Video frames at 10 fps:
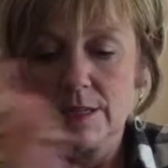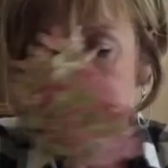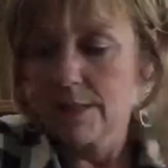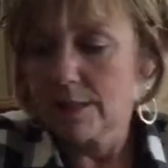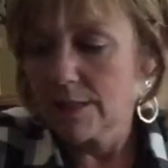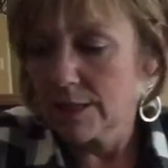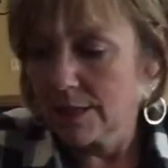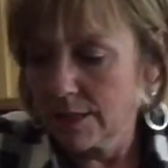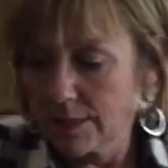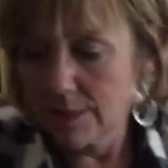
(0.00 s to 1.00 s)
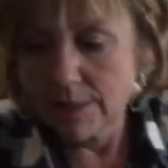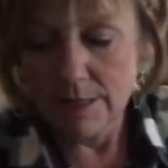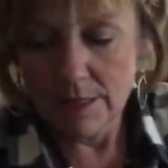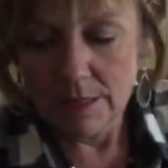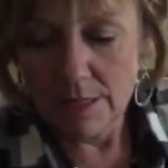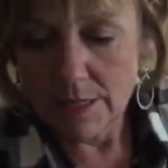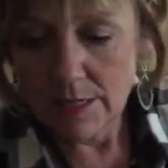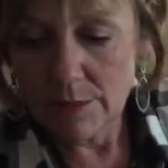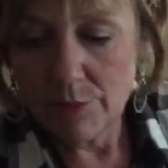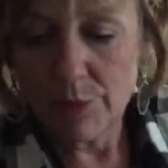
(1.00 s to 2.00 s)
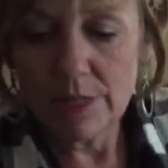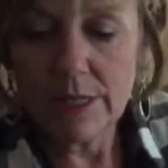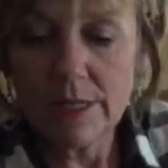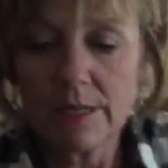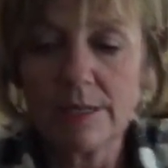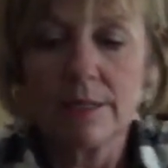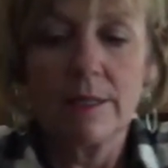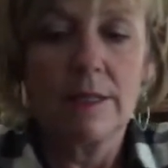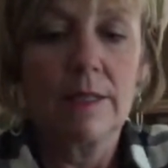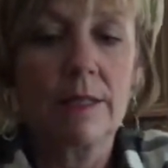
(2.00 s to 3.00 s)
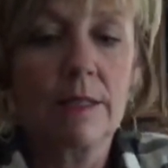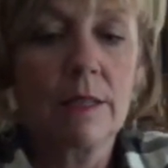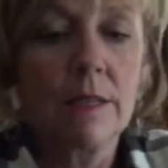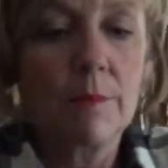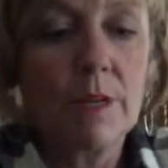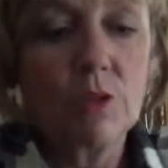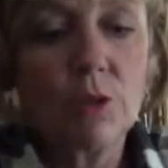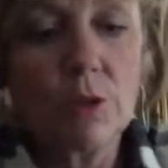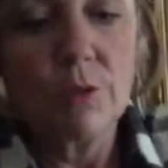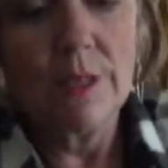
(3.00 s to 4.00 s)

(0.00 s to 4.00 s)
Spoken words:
And then we want to cut. Make sure you do a